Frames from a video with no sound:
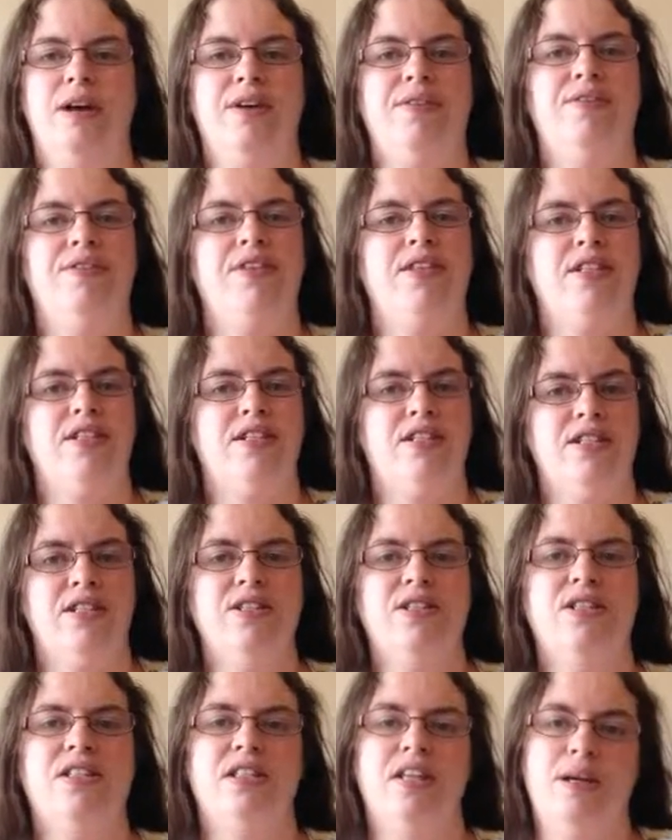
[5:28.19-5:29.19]
everything's
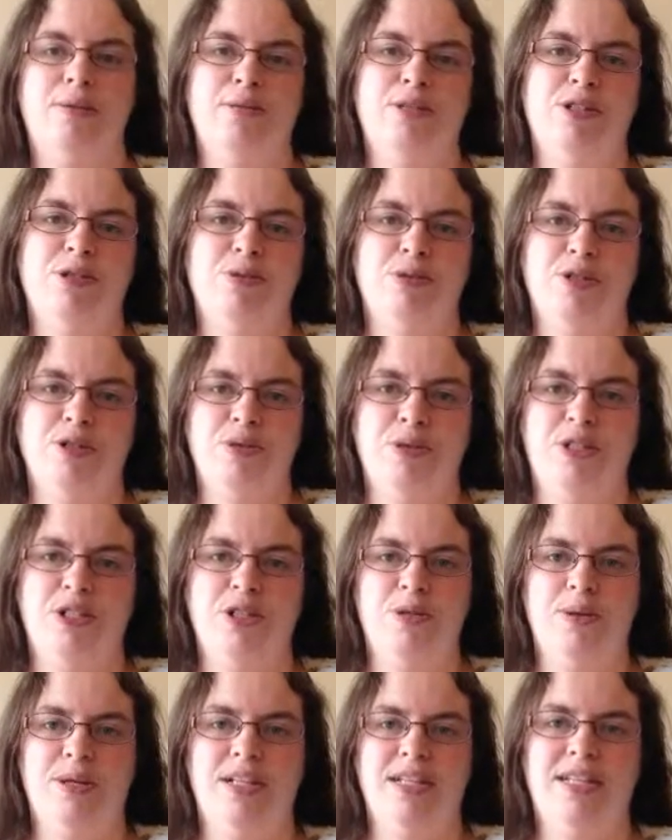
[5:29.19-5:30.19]
still the same as it was when
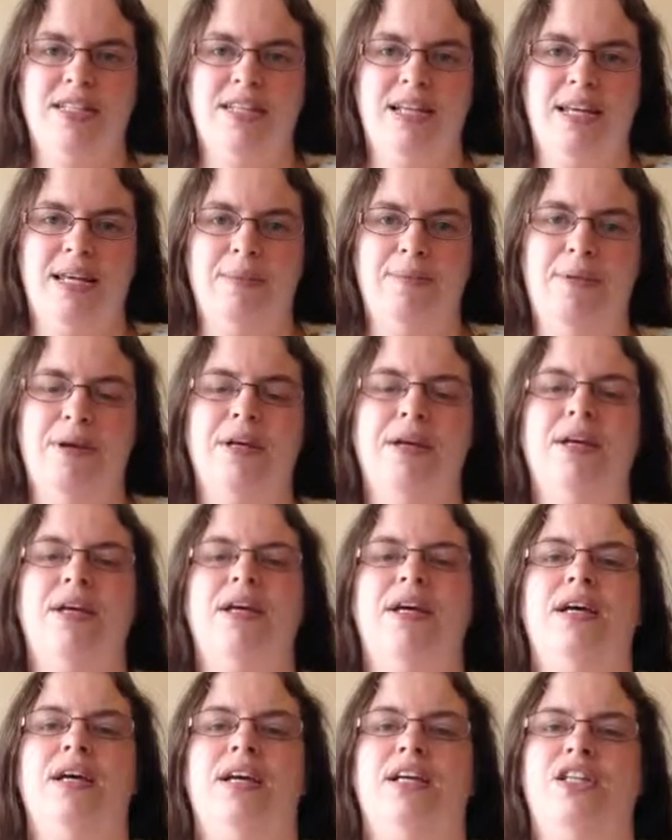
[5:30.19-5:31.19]
she went to sleep,
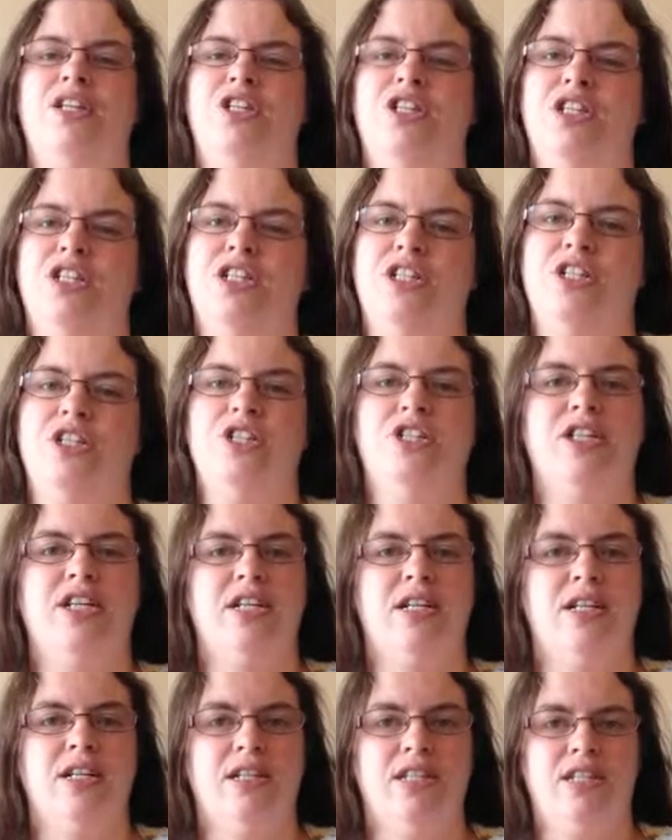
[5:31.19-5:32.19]
and she can just
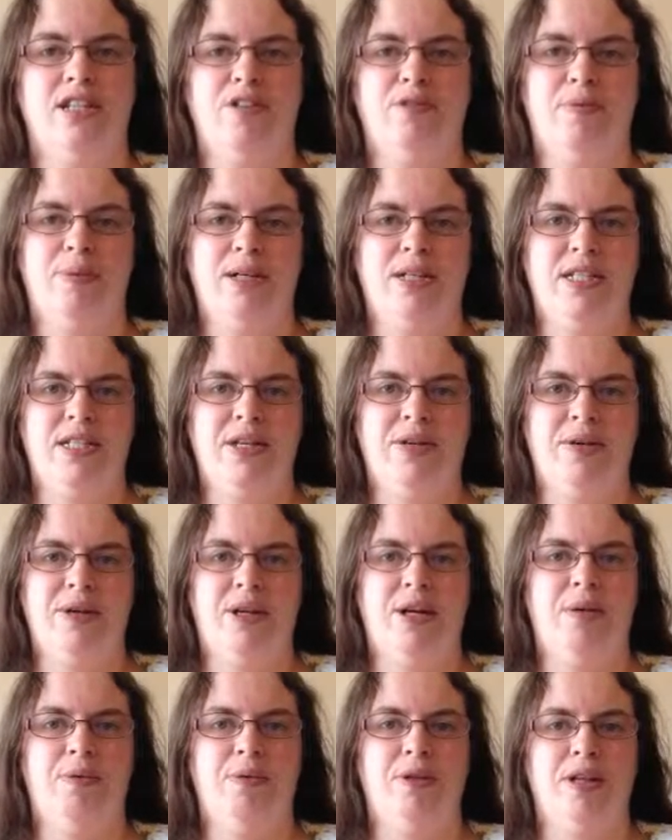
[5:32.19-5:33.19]
settle herself back down
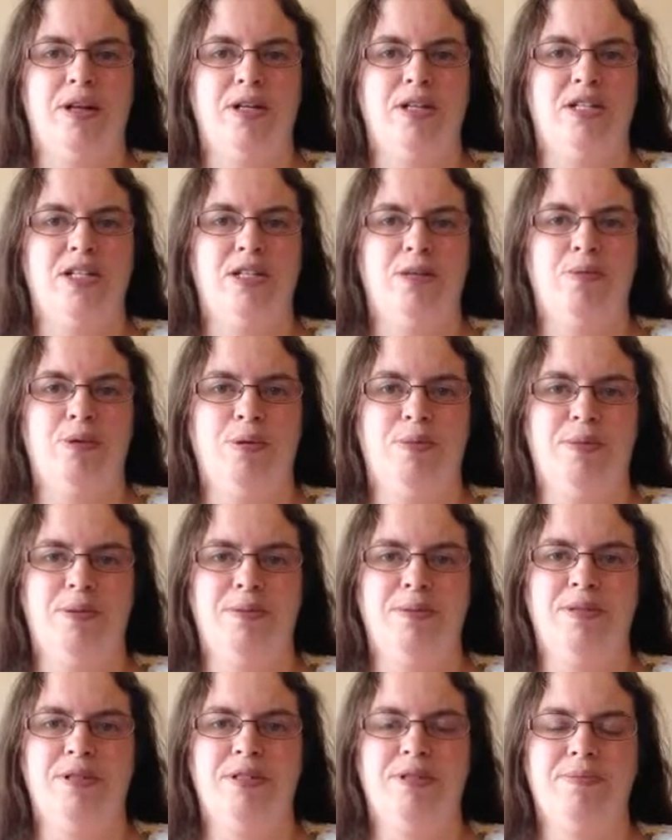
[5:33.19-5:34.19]
again without any
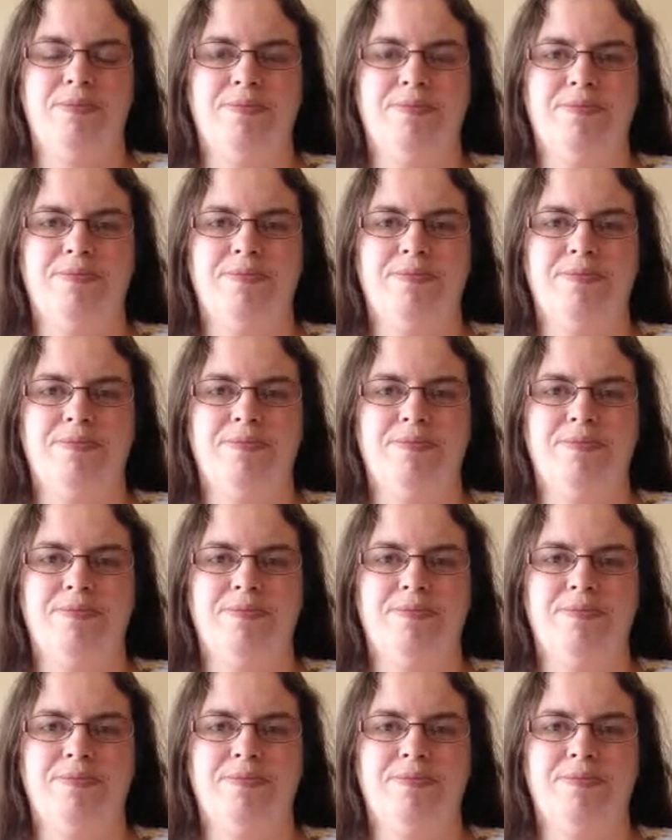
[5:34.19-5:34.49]
problems.